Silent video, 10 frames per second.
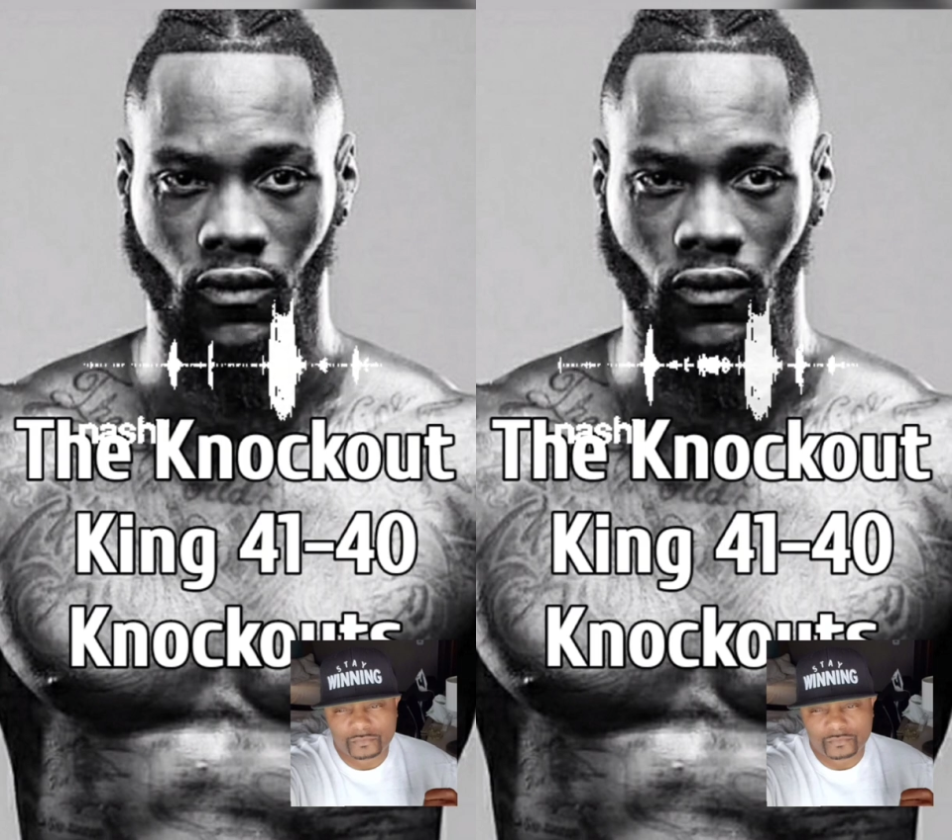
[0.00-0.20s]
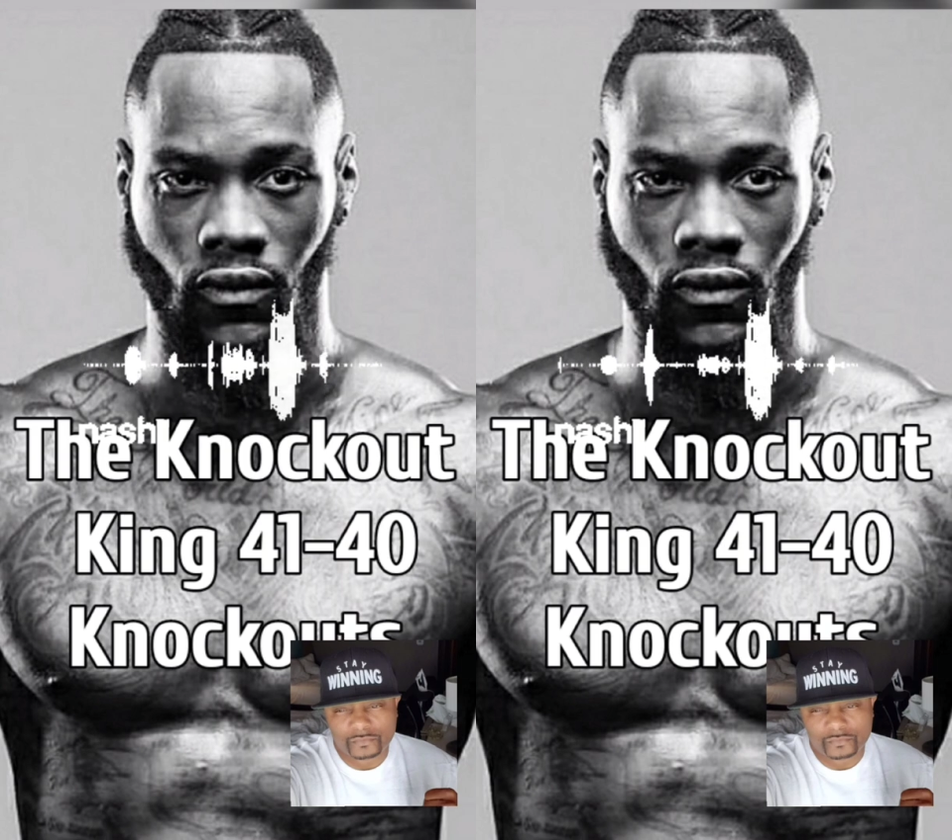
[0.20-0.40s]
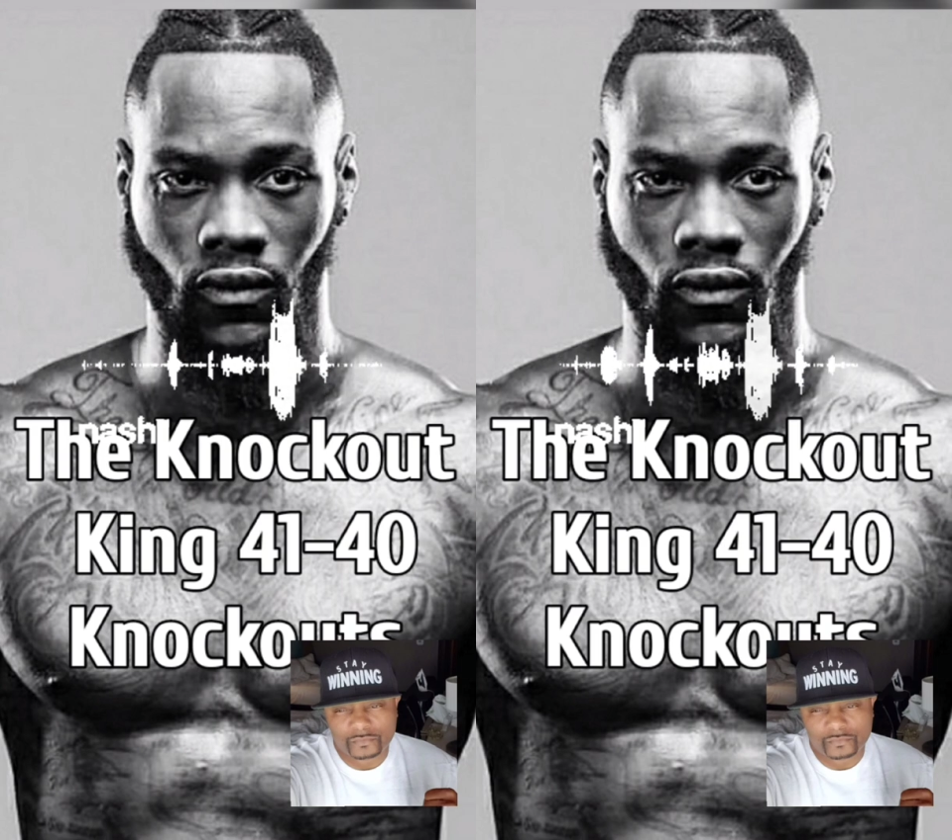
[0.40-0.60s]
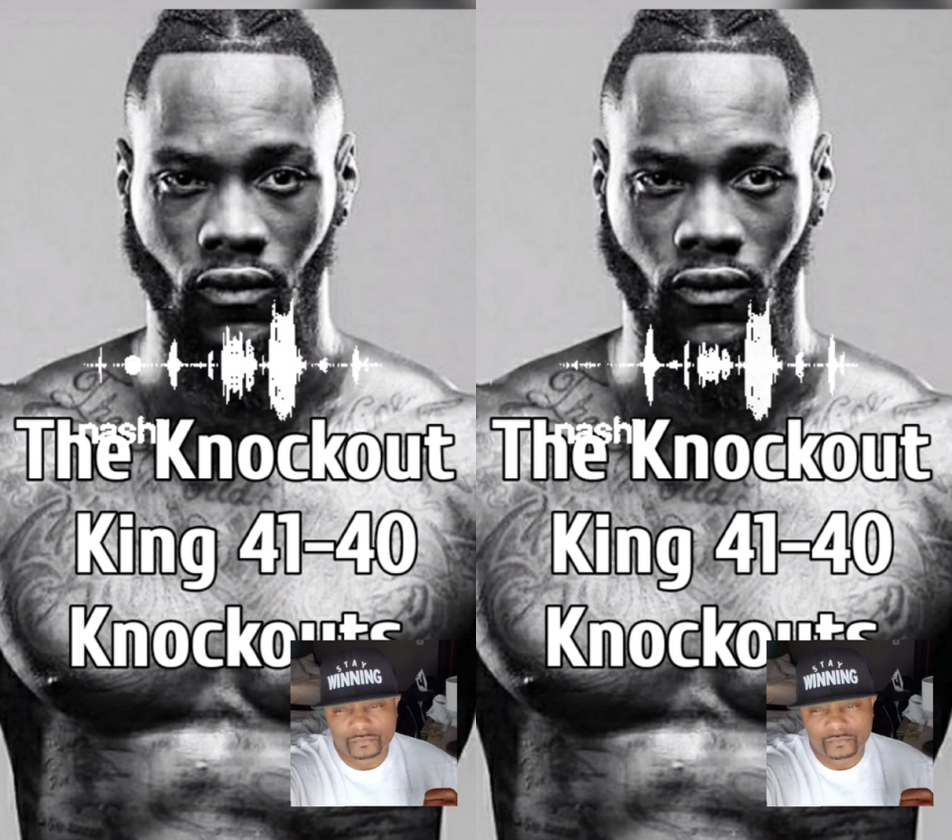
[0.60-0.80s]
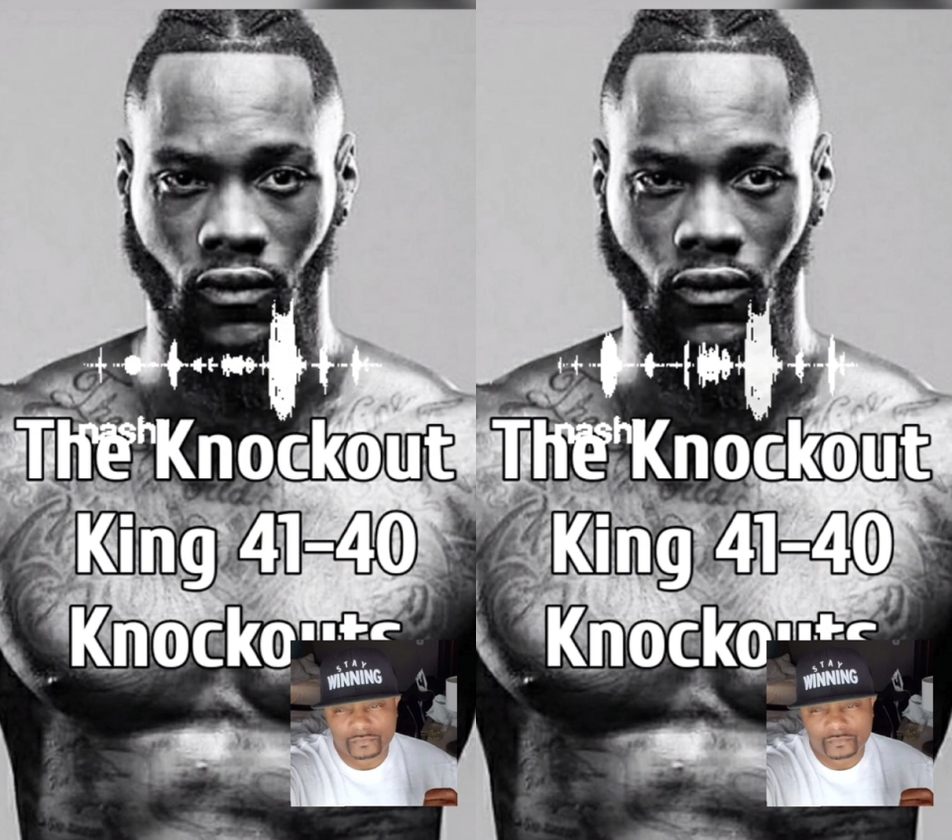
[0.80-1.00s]
debate.
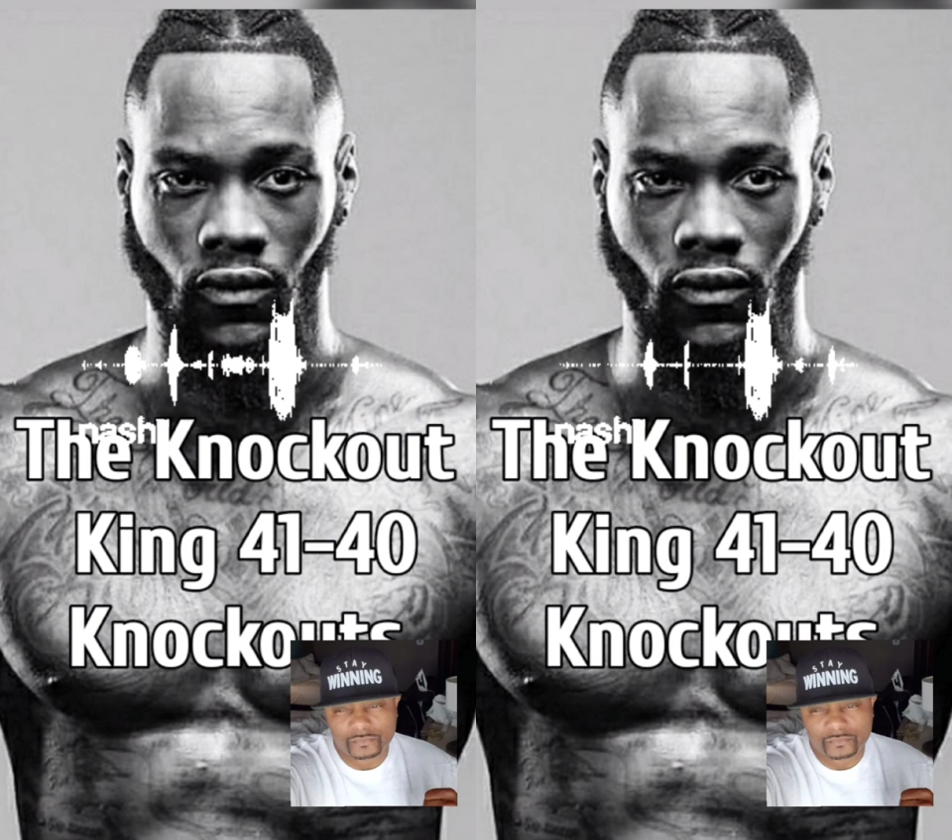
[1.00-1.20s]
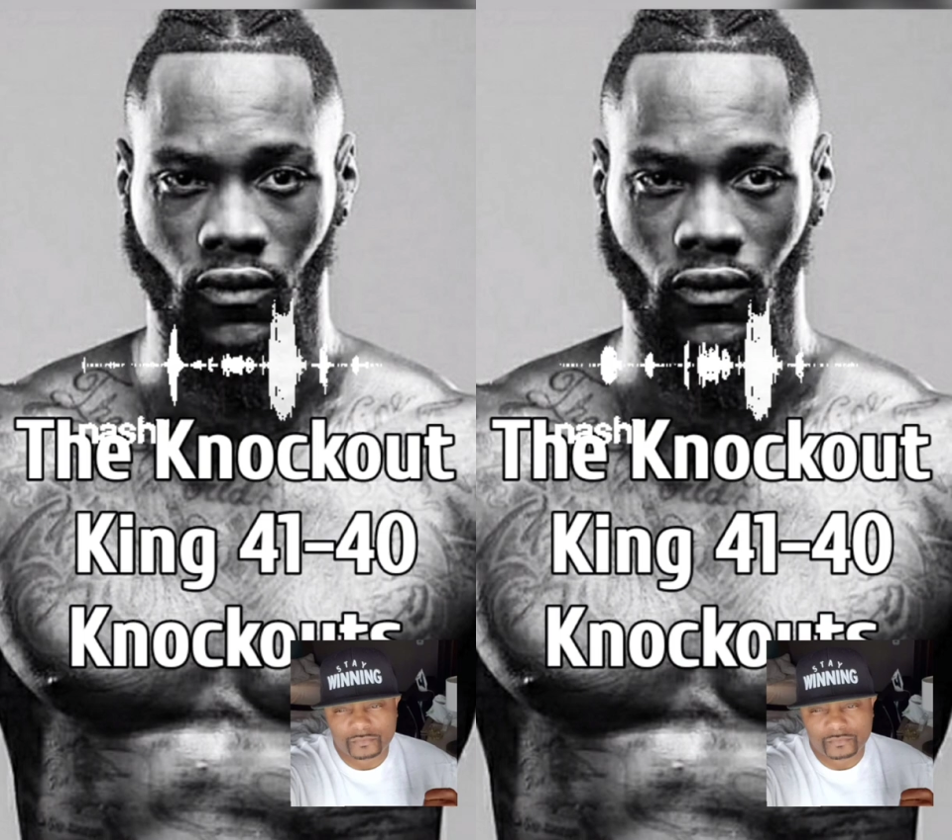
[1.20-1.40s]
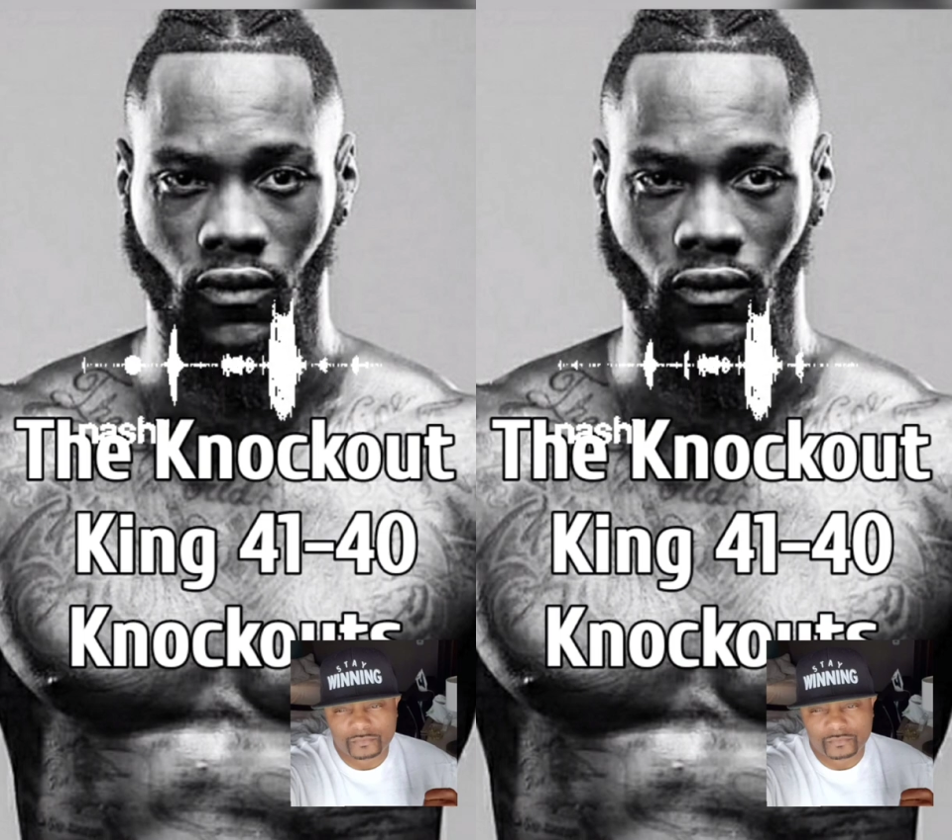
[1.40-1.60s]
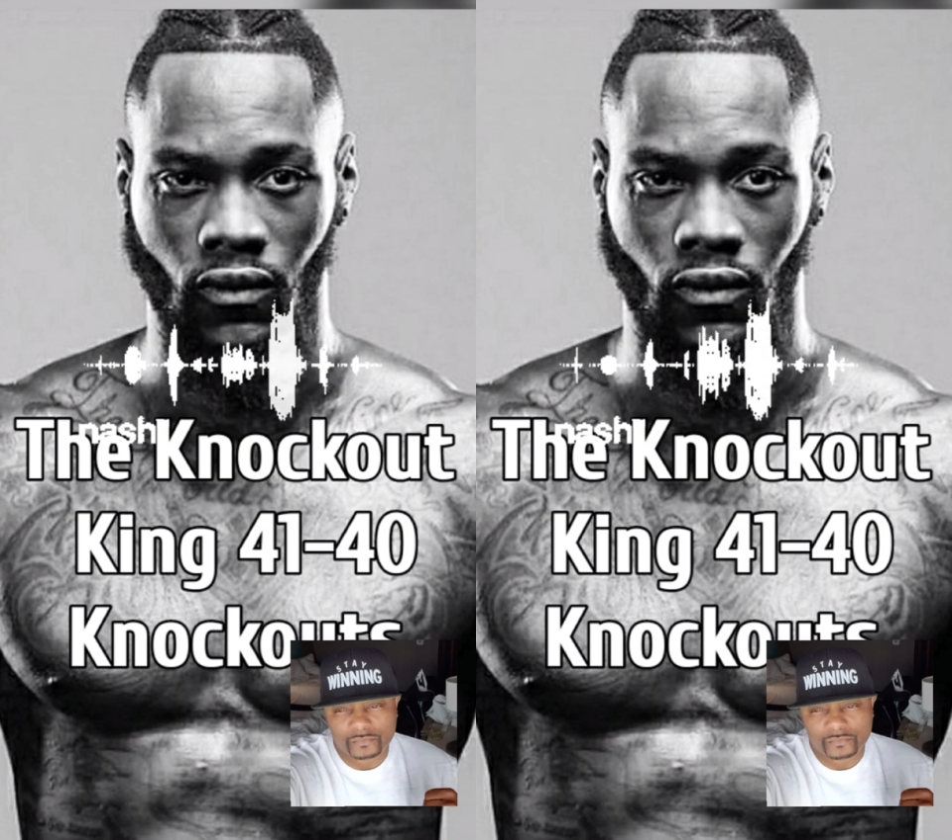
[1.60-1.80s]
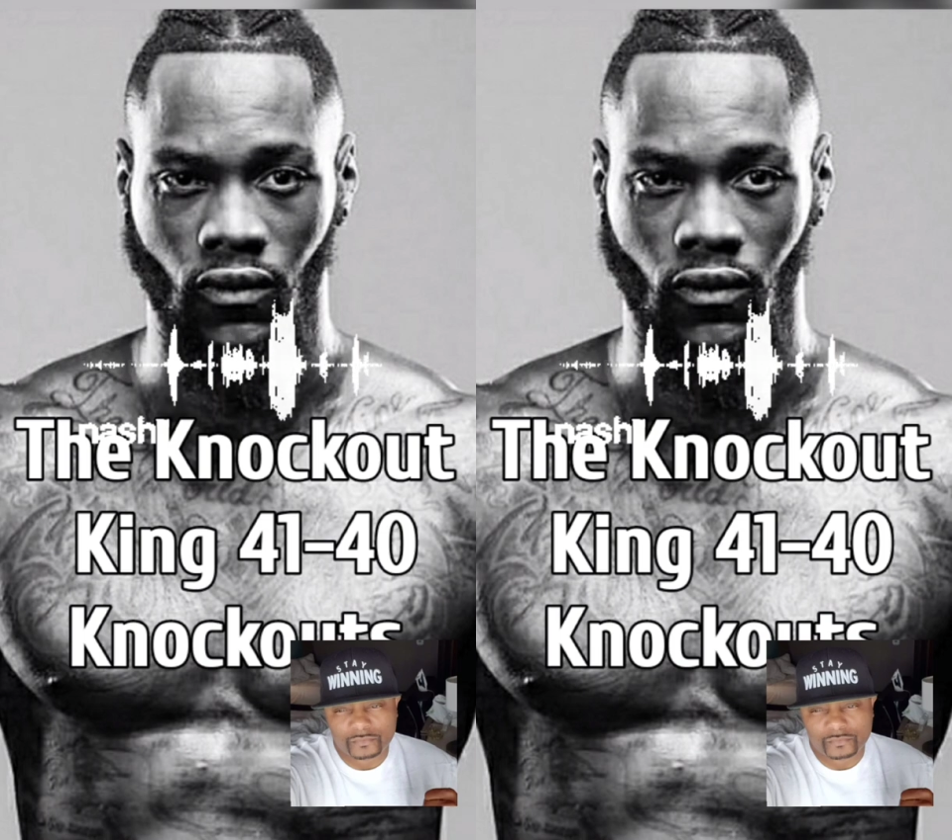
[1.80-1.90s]
That's all I can say.